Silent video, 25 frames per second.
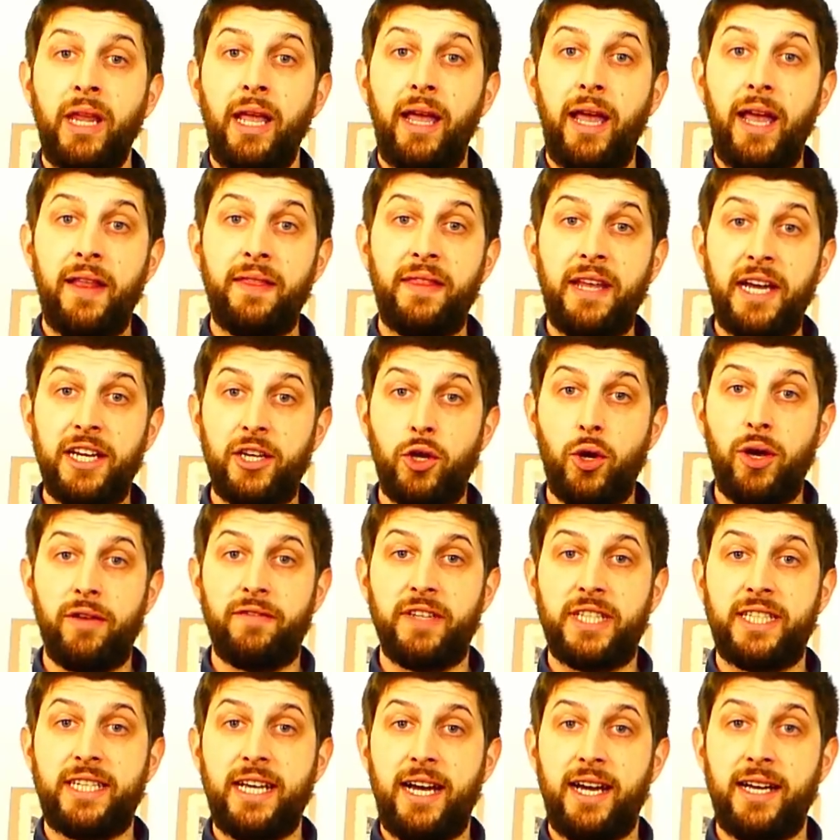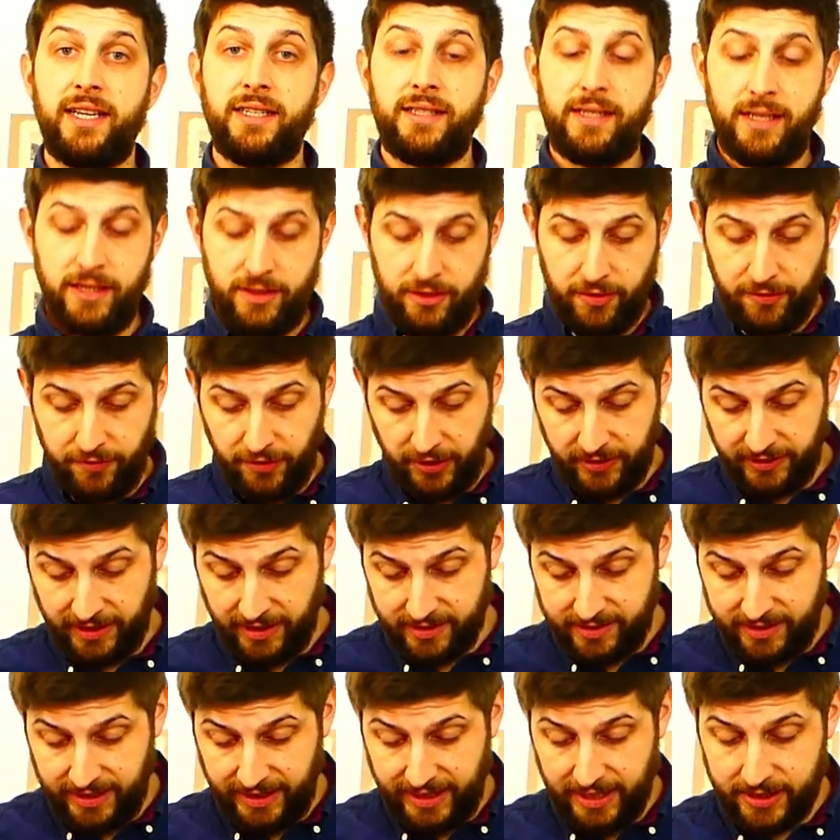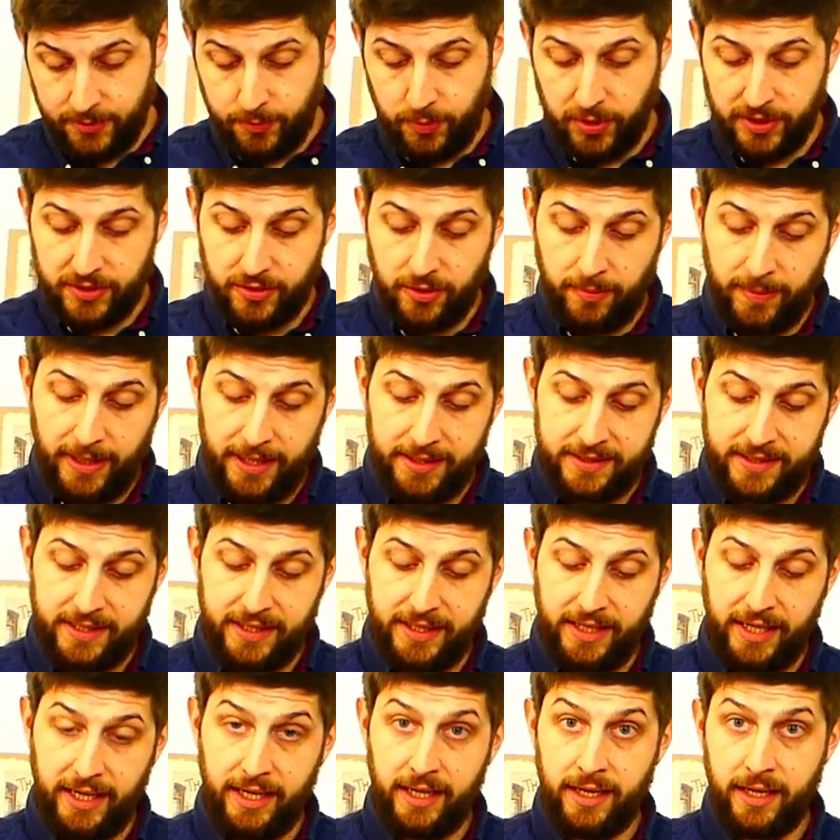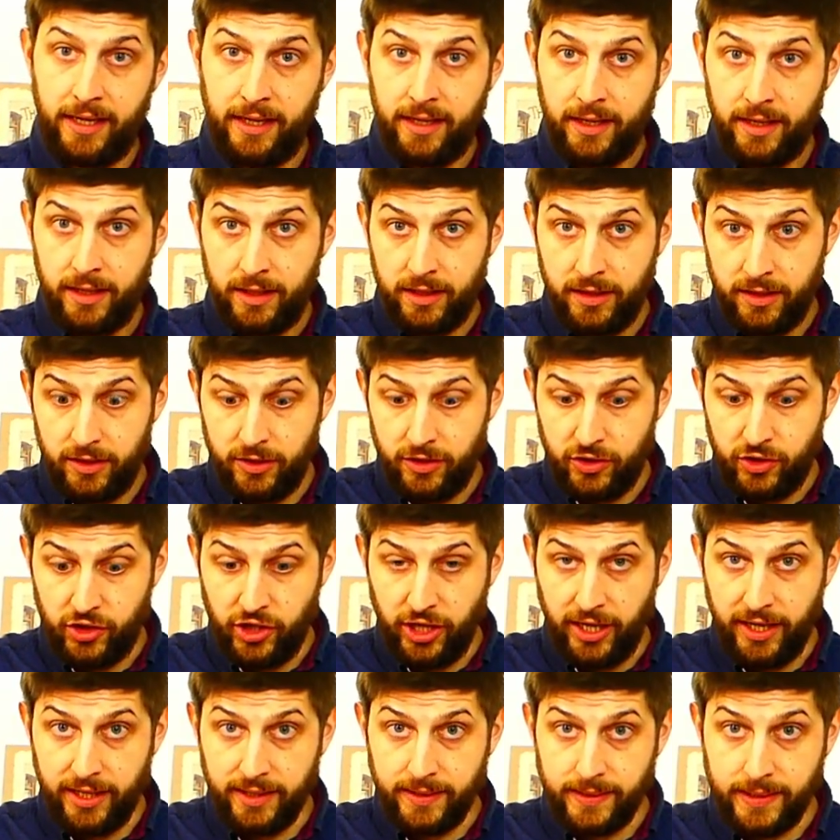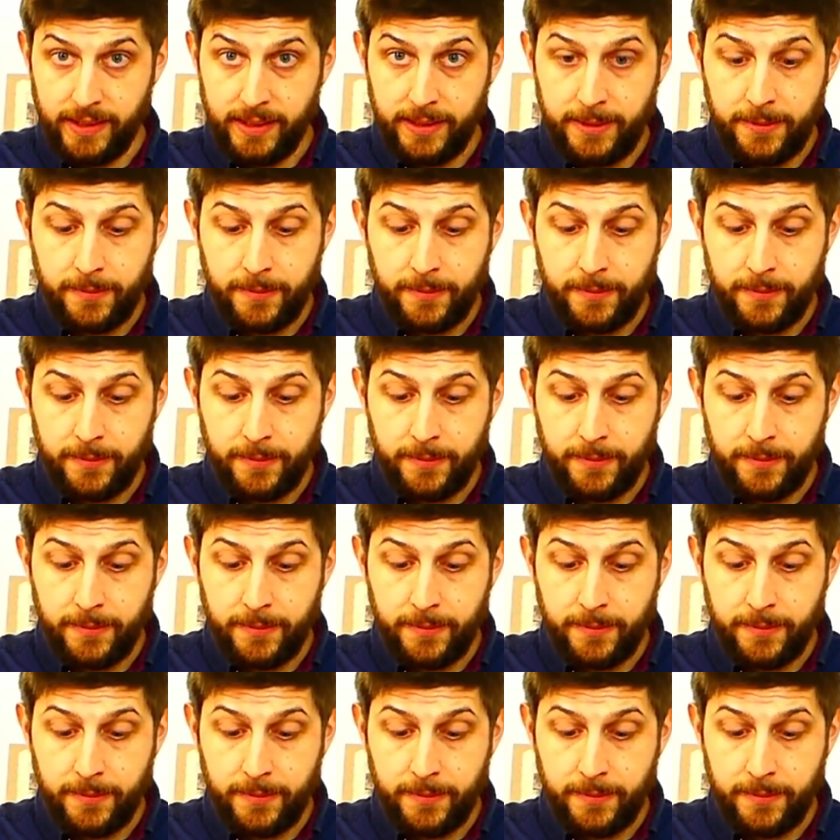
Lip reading: And there you have it, guys, the fantastic Espresso Martini. Cheers.